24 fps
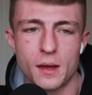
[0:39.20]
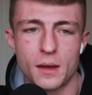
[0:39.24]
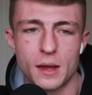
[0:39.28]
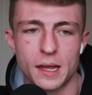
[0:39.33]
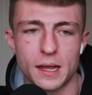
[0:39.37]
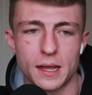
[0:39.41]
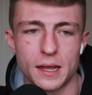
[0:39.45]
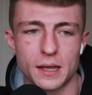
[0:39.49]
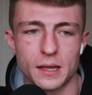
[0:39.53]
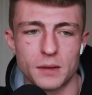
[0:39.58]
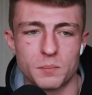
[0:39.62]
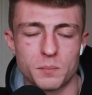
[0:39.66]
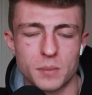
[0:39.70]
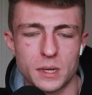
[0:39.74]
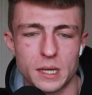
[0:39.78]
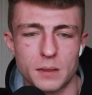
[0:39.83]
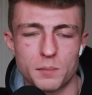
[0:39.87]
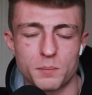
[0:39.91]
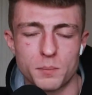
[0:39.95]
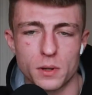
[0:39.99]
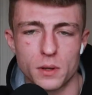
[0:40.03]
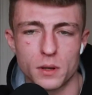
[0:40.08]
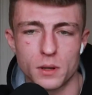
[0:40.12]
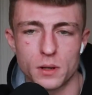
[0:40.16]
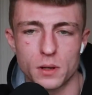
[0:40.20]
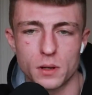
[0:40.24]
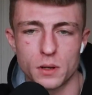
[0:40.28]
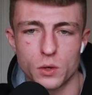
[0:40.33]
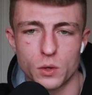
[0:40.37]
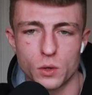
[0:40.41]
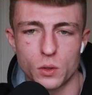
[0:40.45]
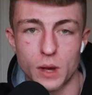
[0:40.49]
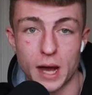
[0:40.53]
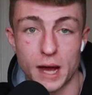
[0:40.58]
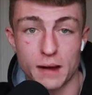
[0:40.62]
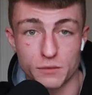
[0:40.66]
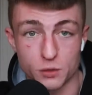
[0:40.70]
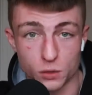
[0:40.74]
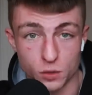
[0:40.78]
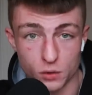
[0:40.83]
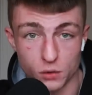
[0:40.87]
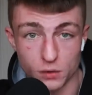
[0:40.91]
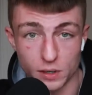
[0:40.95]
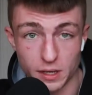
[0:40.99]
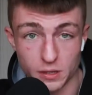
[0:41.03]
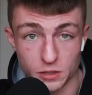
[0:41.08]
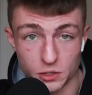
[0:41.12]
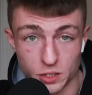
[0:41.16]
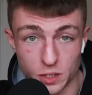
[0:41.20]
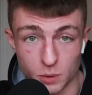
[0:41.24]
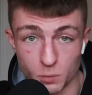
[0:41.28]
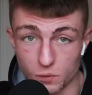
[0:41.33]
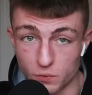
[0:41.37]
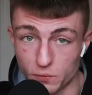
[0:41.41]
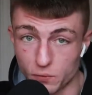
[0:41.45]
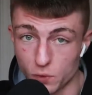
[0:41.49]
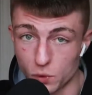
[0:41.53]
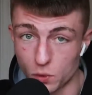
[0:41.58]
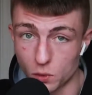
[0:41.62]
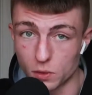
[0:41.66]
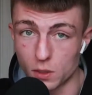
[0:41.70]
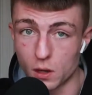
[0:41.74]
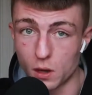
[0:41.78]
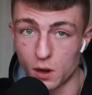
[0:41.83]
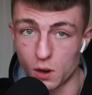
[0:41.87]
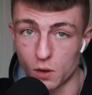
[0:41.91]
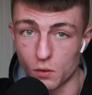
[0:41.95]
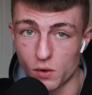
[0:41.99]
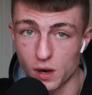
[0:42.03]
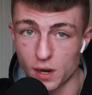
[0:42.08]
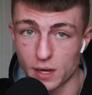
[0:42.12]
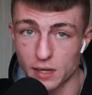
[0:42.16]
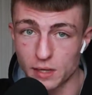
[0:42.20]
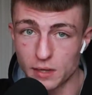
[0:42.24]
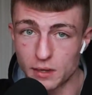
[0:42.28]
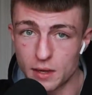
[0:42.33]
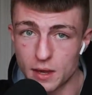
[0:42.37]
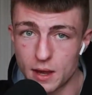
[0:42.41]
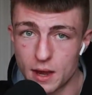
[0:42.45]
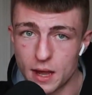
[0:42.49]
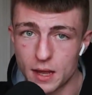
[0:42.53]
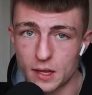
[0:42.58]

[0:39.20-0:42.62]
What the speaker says: in people who have a good relationship with food already.